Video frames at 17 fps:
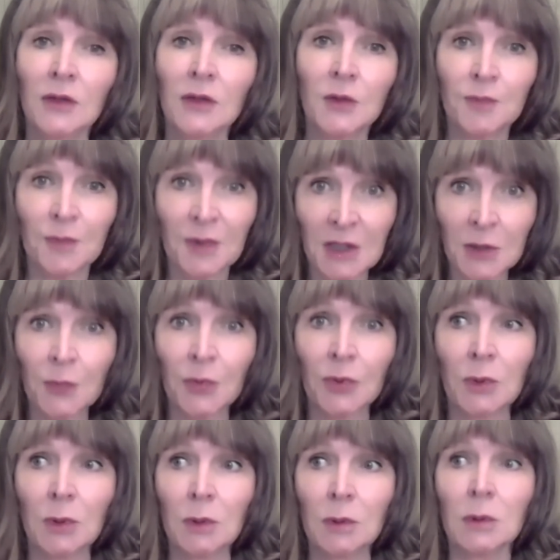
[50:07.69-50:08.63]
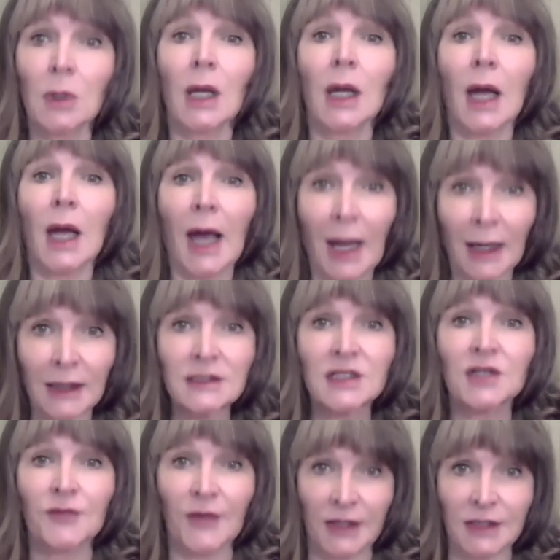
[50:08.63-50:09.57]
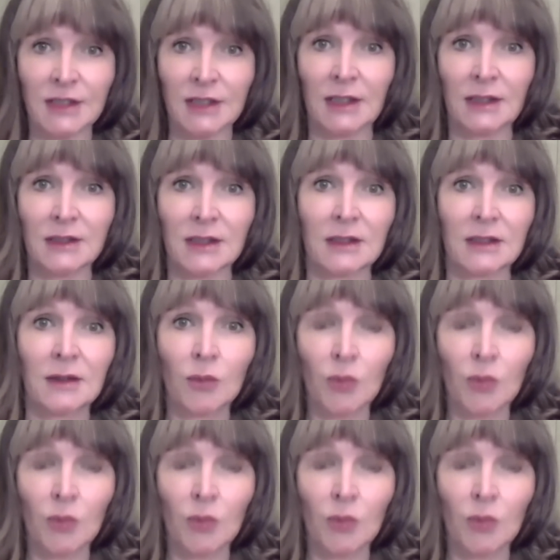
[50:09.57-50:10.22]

that people activated